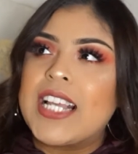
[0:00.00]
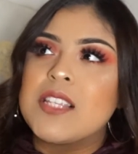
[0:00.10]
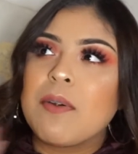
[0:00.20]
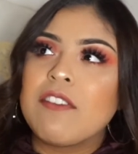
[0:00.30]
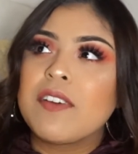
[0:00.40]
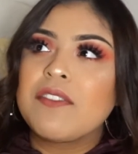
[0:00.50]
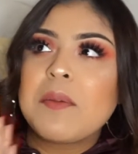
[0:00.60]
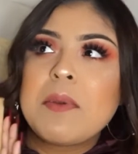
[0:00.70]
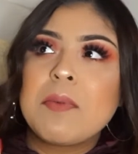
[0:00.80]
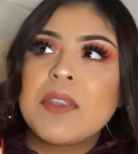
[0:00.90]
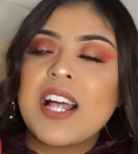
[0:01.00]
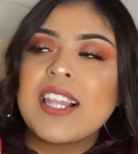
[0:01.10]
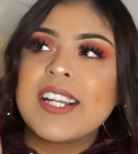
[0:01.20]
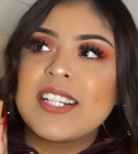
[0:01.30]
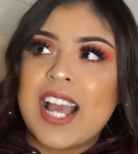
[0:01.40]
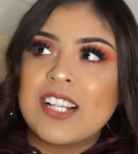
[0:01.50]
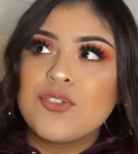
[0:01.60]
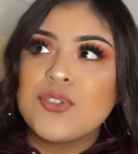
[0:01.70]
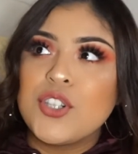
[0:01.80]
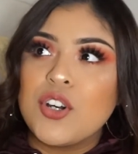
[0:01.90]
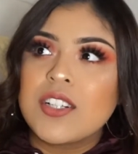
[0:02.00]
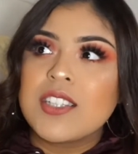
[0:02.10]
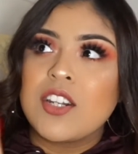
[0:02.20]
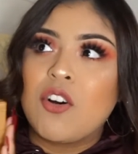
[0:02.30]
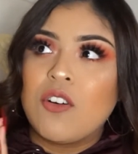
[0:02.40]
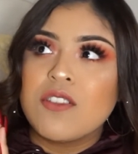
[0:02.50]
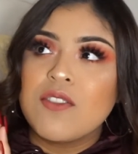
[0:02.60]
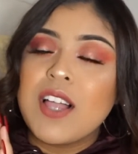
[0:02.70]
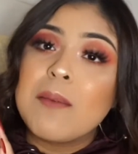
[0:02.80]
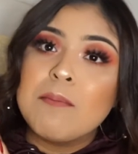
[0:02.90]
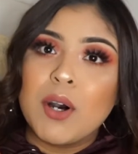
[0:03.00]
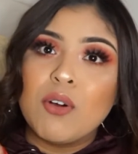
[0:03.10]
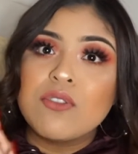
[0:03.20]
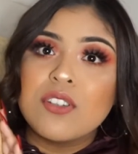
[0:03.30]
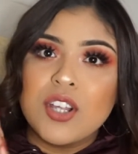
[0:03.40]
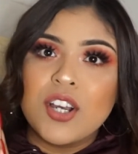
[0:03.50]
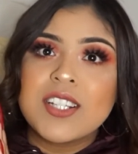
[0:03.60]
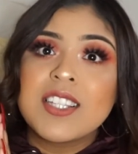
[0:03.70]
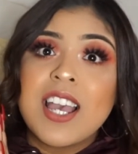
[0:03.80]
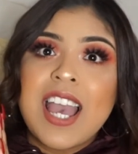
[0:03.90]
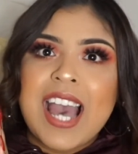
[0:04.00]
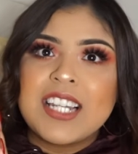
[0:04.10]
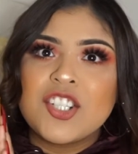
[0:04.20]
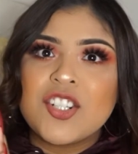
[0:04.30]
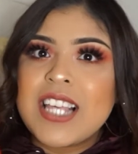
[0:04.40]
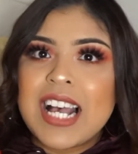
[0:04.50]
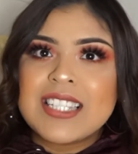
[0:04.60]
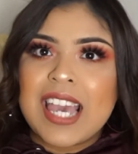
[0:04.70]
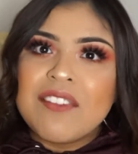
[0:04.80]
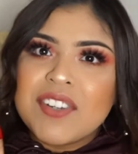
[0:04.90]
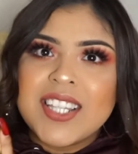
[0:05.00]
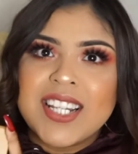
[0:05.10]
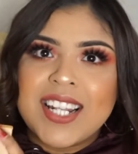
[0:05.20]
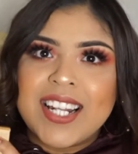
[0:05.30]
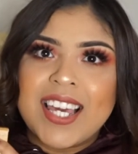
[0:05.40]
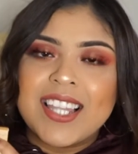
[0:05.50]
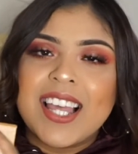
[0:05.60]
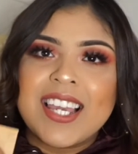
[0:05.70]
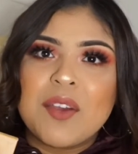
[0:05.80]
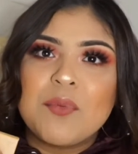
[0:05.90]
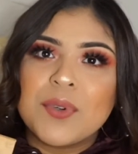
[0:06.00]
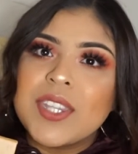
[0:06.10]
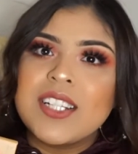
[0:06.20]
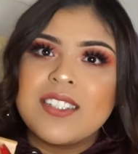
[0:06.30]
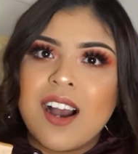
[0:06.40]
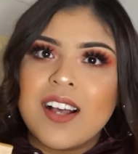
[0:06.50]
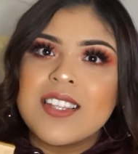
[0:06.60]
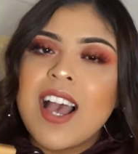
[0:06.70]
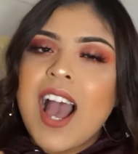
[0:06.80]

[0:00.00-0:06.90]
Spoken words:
It's perfect for people that like natural looks and also like bold looks, and it just has everything in it. Like, it really does.